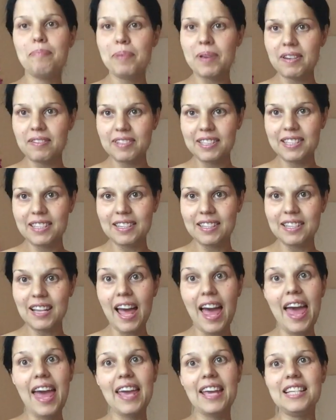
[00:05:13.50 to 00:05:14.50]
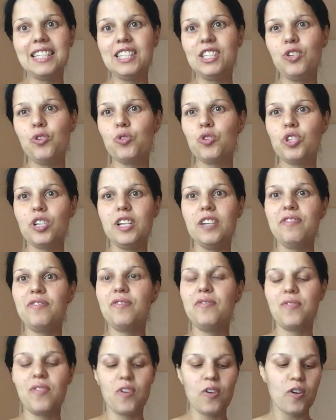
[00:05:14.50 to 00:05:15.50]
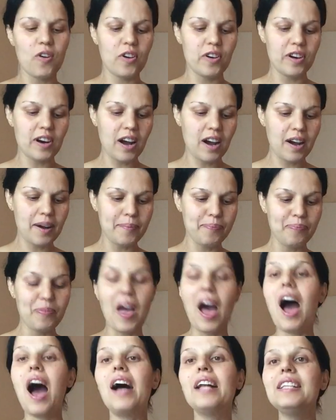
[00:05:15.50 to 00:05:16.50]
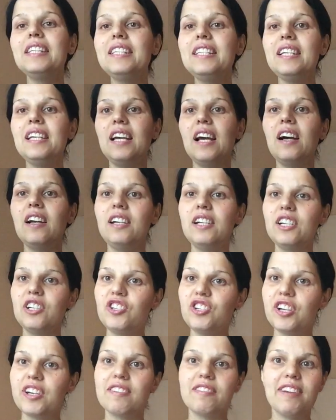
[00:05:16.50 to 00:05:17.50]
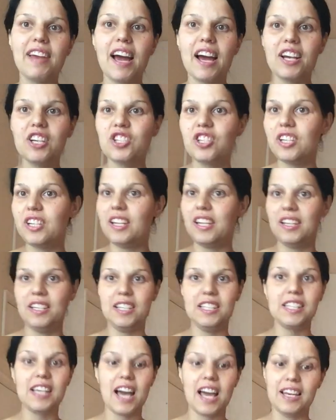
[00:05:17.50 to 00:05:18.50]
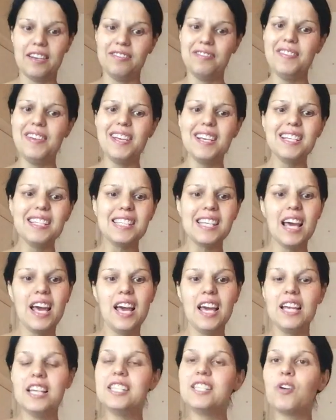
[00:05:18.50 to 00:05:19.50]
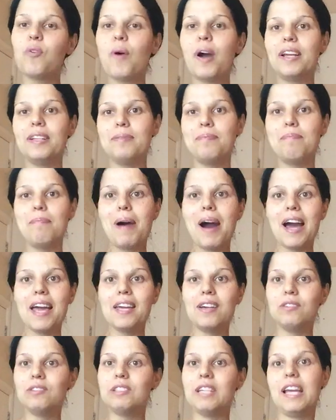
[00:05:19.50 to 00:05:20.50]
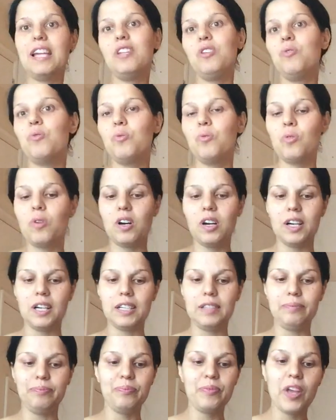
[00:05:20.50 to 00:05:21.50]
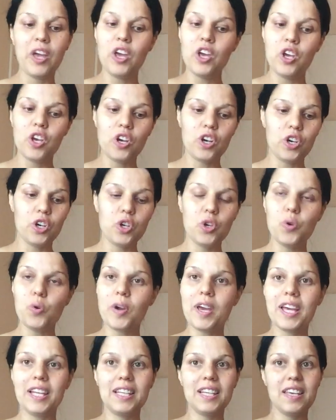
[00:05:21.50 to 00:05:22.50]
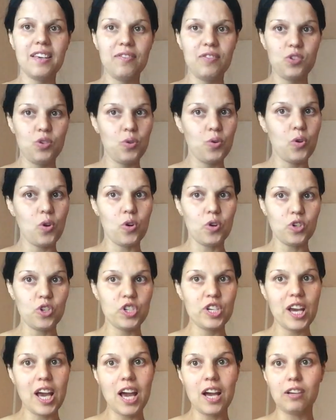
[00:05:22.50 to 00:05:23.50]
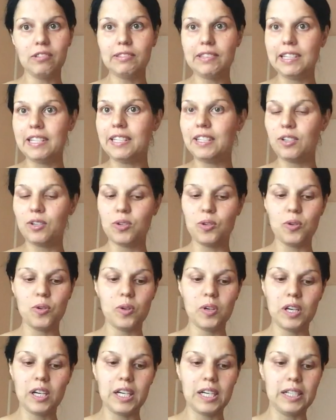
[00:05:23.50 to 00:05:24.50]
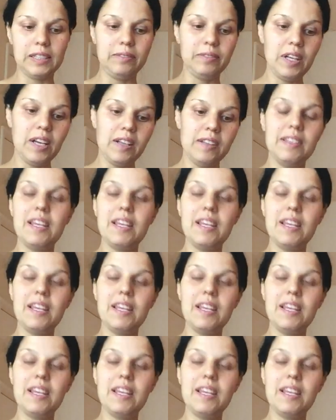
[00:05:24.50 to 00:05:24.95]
Bitten is usually for anti-allergic reaction and these kind of things. It's quite mild, and you can give to your child little.